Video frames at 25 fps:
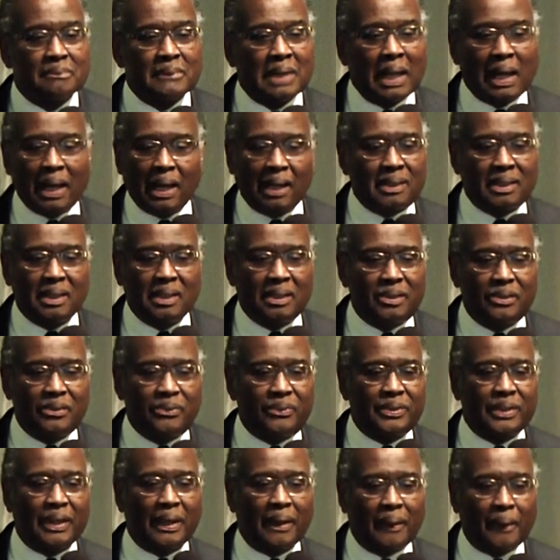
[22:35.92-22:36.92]

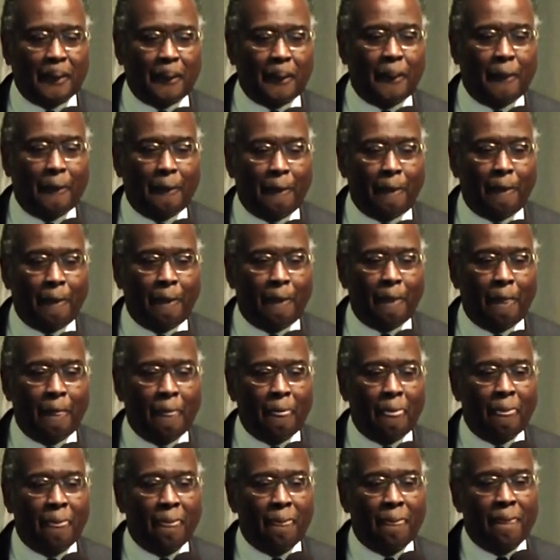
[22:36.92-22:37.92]
Hallelujah.
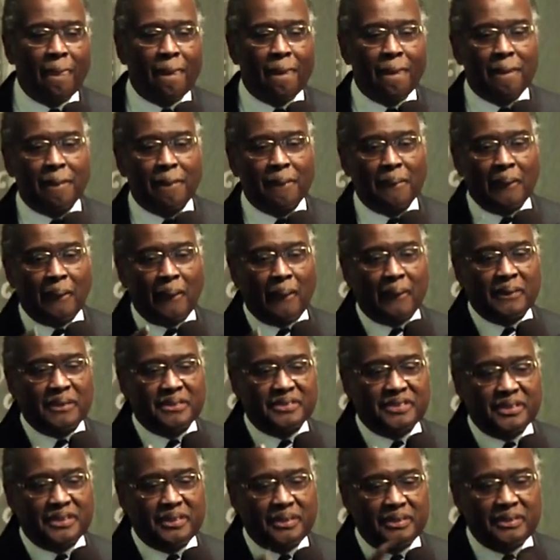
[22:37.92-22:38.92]
God
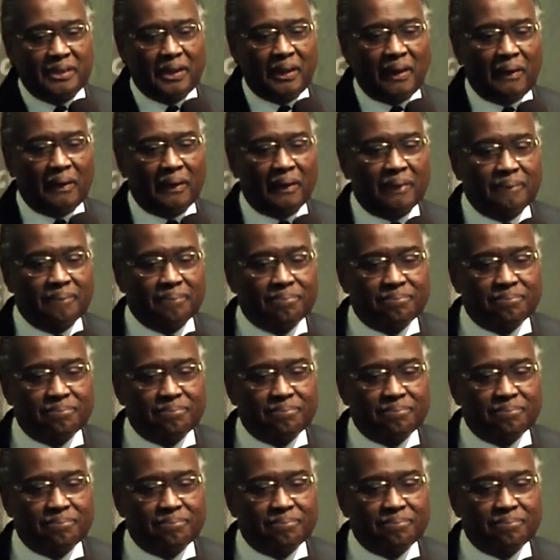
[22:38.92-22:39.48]
is a good God.